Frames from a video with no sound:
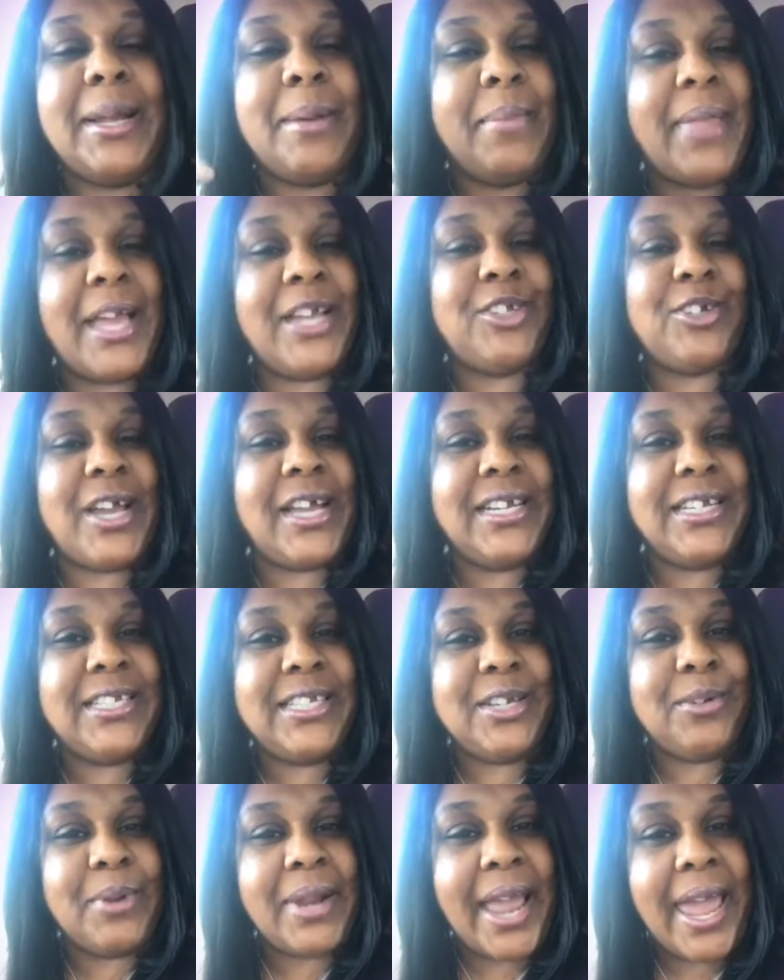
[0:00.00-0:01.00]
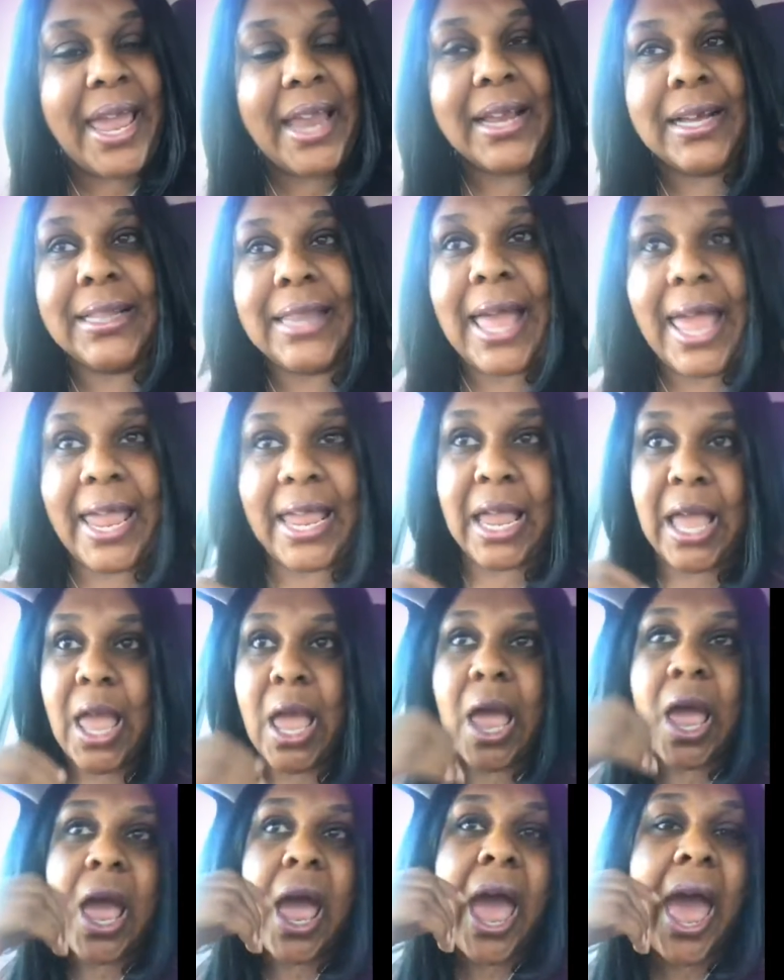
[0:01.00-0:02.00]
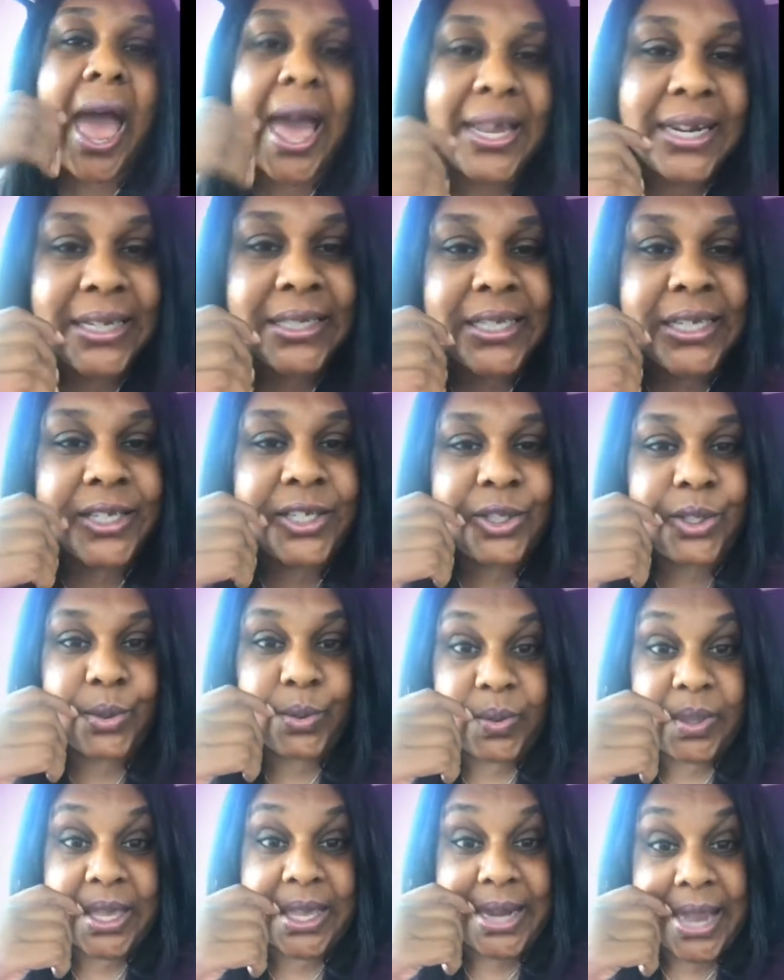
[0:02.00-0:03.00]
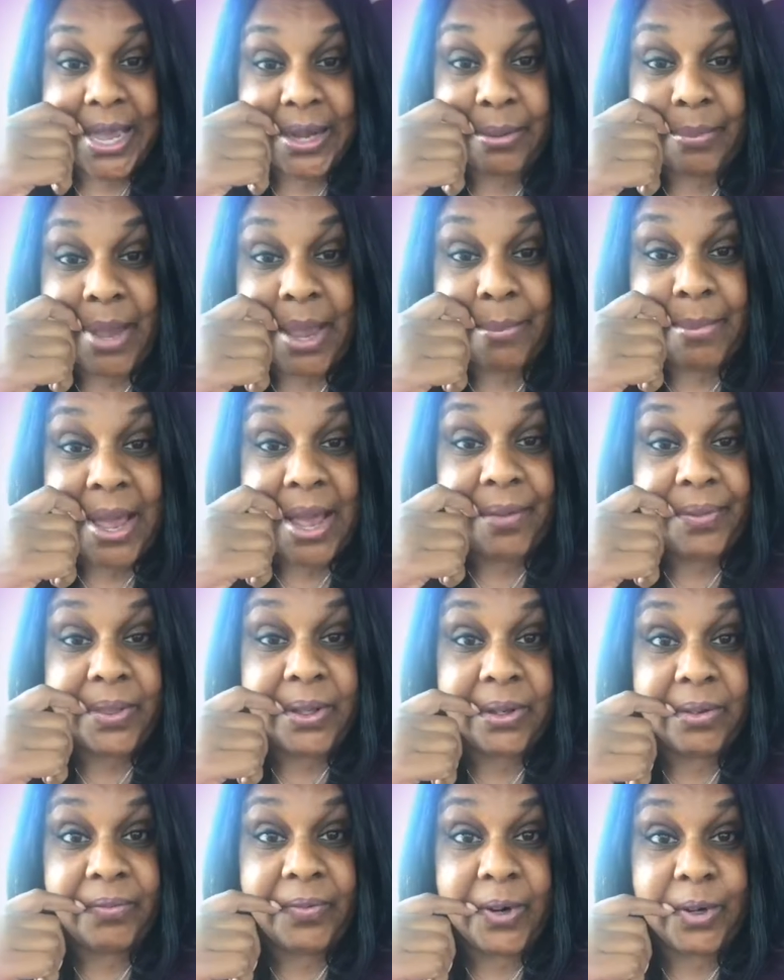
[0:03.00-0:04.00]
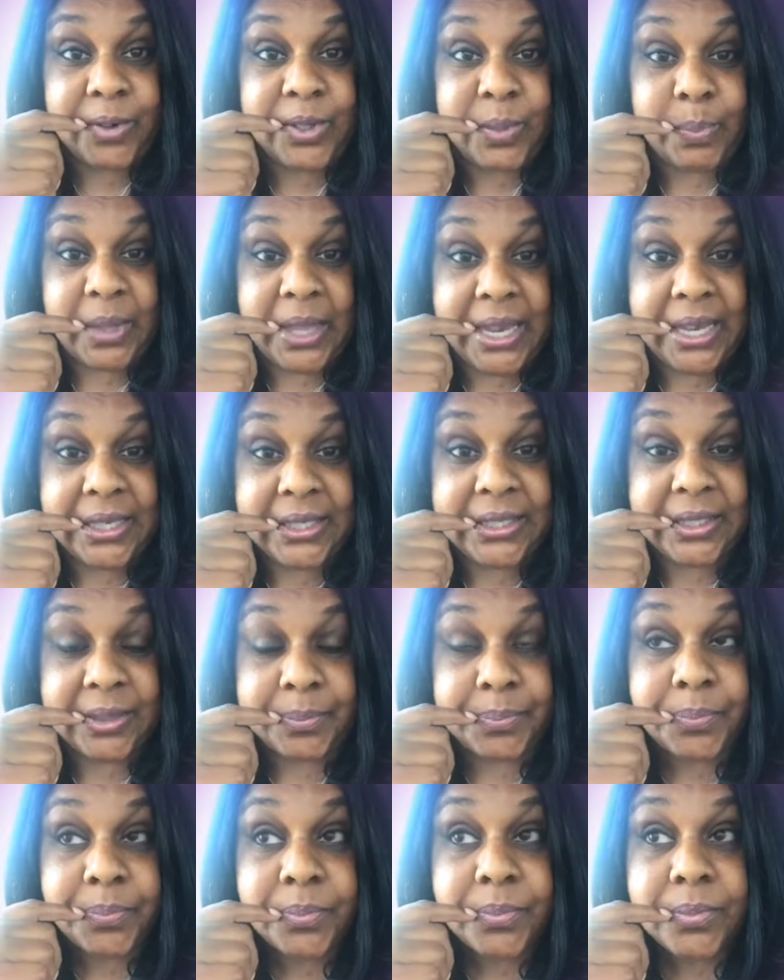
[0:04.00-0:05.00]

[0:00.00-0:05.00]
And I'm like trying to deal with anger. Like, how did this tooth get out of my mouth in the first place?